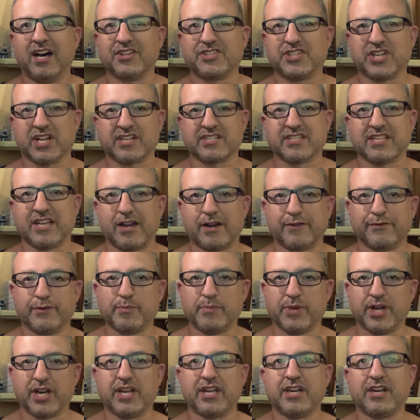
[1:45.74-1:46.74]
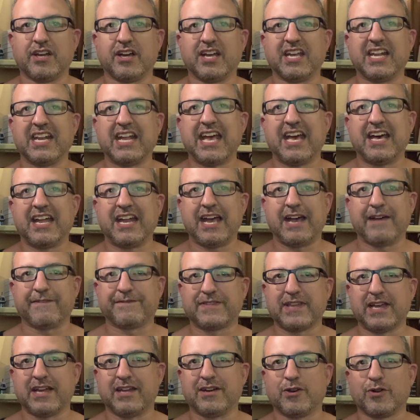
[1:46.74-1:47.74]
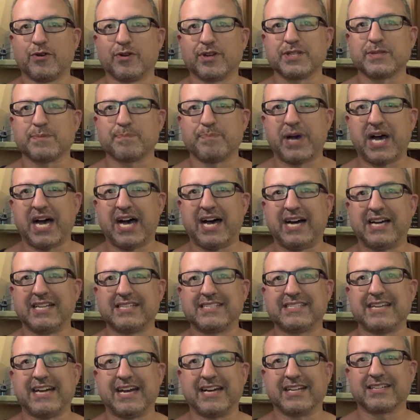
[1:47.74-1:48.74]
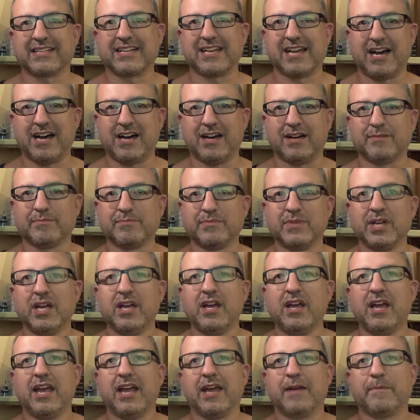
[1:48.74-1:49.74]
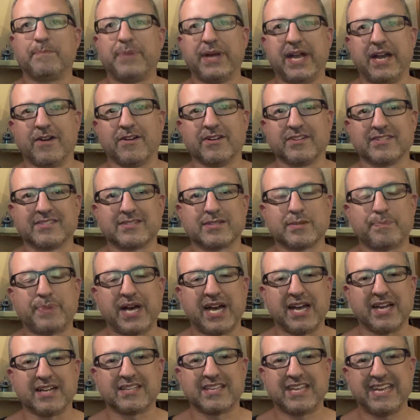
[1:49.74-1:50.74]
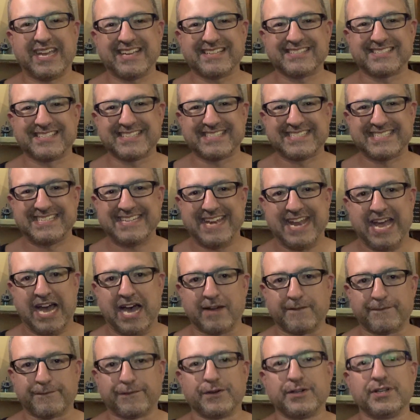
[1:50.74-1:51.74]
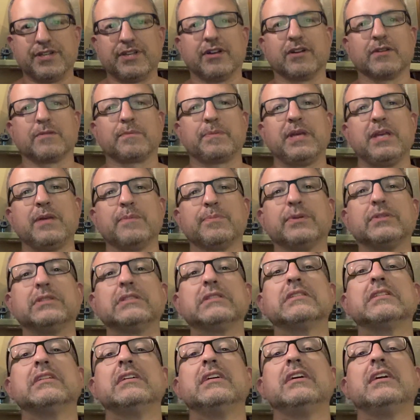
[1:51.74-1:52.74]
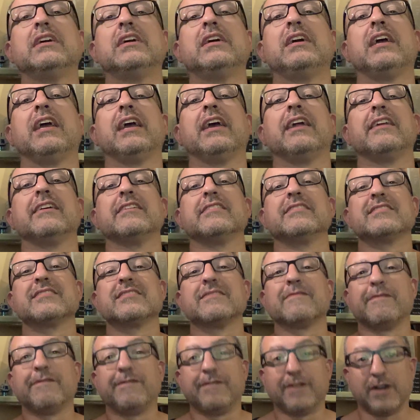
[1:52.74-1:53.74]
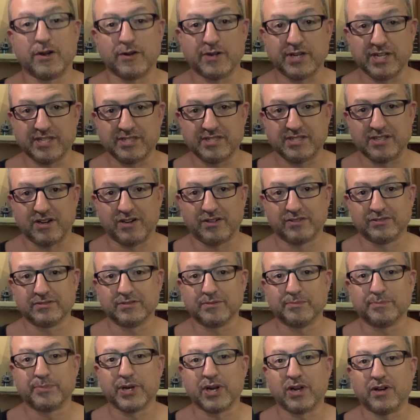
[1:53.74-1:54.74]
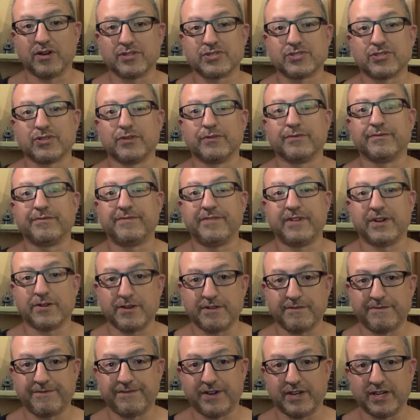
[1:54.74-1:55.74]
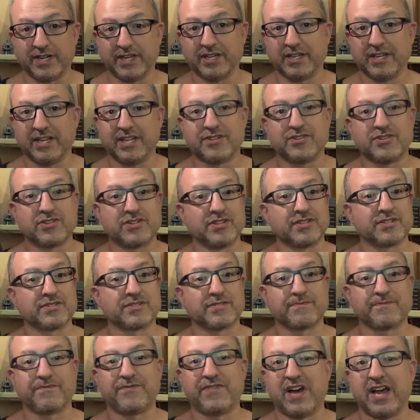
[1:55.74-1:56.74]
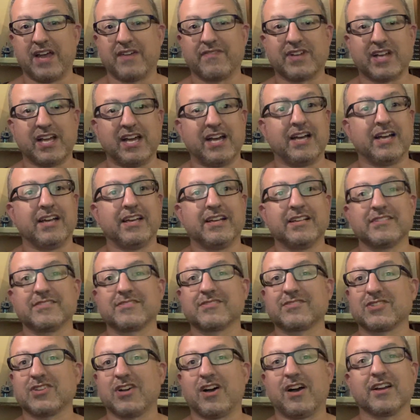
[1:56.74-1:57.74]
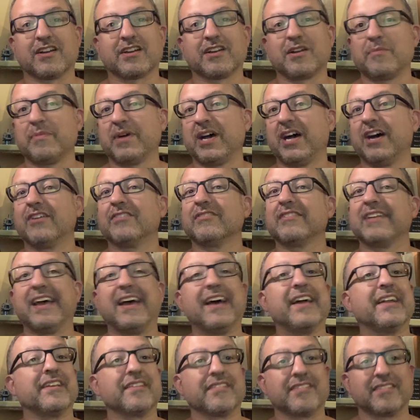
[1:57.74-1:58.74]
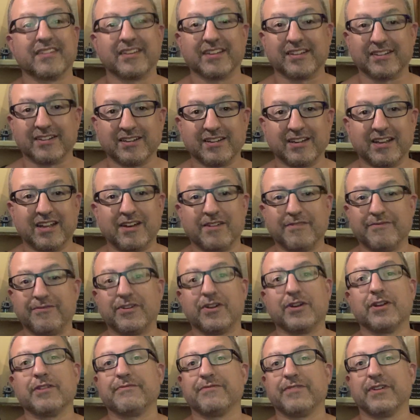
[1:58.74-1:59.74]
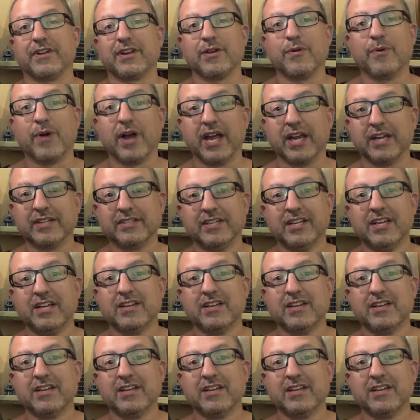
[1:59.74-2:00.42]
Check us out every Monday night at fthatnoisepod.com. And parents, the podcast is not for young people. It is very adult, but also very funny. It's just 5 guys talking about anything in a very funny way.